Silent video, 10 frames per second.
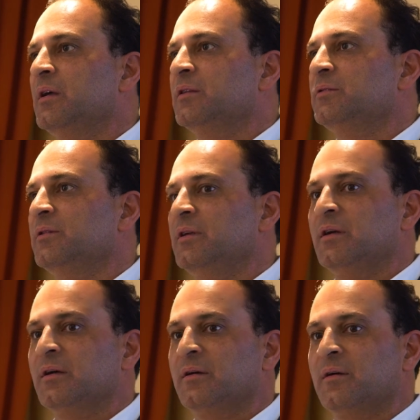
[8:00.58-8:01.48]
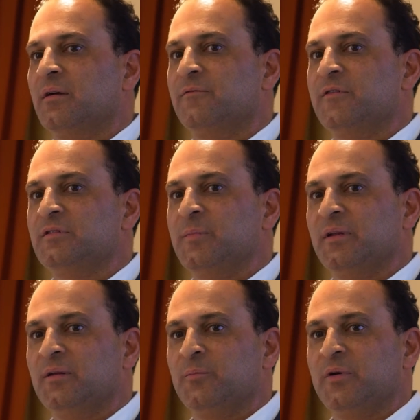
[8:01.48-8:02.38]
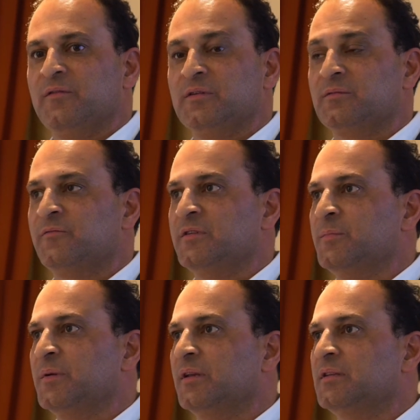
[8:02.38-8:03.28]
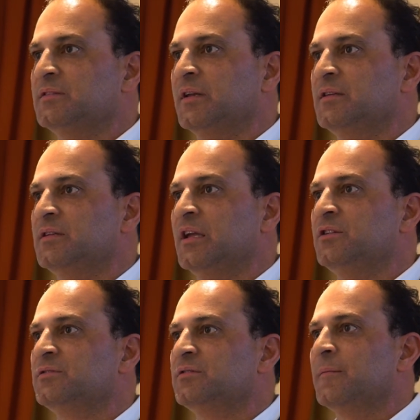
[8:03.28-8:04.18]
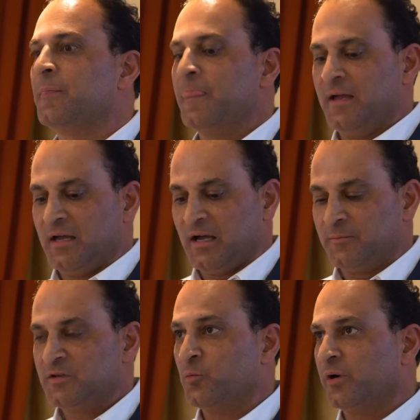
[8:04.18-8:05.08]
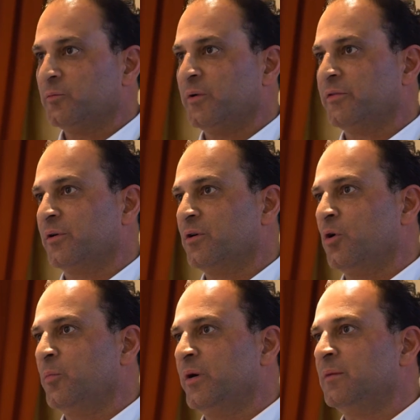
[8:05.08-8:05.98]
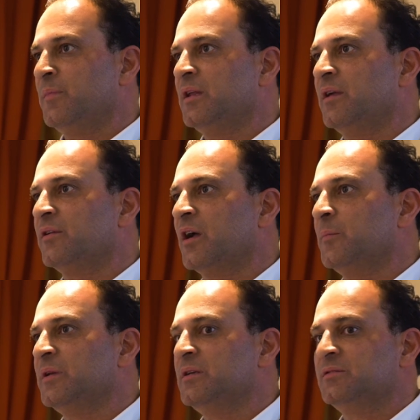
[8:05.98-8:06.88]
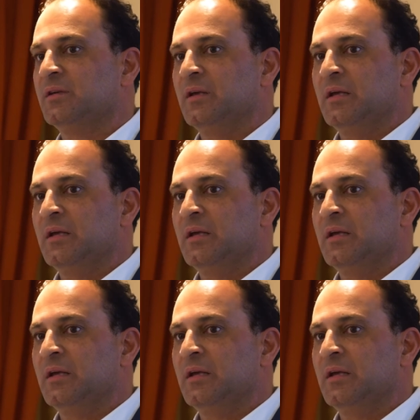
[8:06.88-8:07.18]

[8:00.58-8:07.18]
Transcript: the feasibility and pre-feasibility study stages. He's worked with Orocobre and many other companies.